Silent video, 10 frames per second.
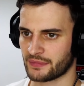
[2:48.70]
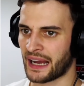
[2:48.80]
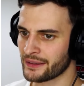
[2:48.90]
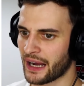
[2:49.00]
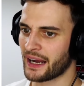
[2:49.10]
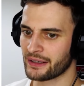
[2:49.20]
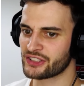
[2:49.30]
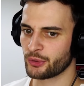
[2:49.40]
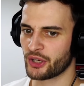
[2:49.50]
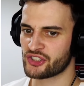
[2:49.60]
I
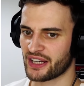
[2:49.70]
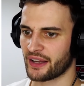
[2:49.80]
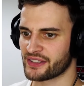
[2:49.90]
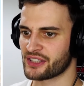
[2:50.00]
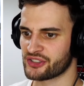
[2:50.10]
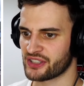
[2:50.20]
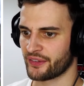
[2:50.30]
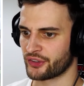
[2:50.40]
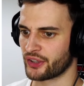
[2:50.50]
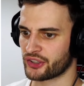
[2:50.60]
actually want to check out this soon and see how
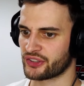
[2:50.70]
they've done it, because